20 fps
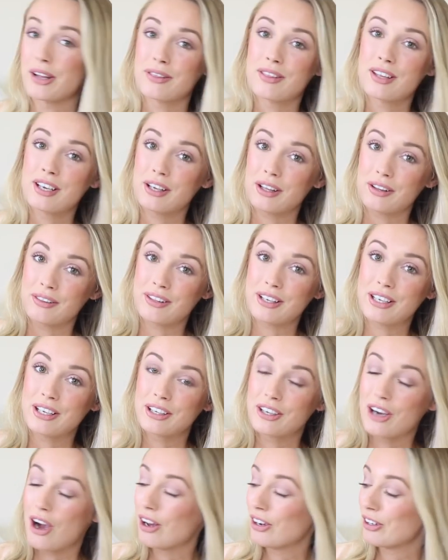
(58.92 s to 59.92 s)
I think
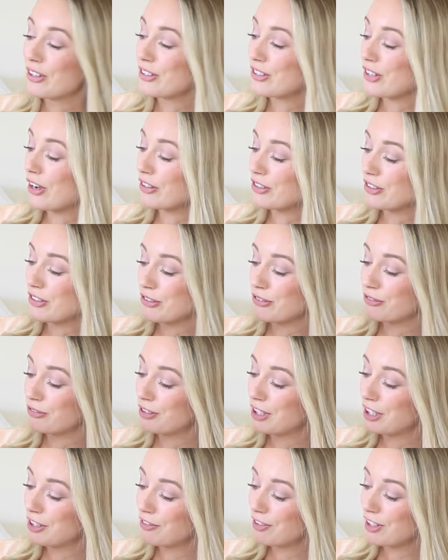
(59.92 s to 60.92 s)
the colours are just
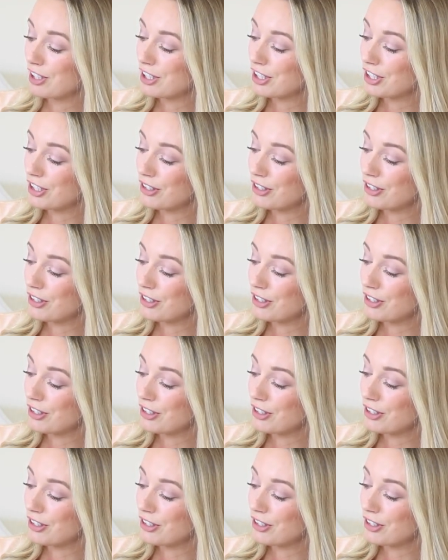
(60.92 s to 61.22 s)
really really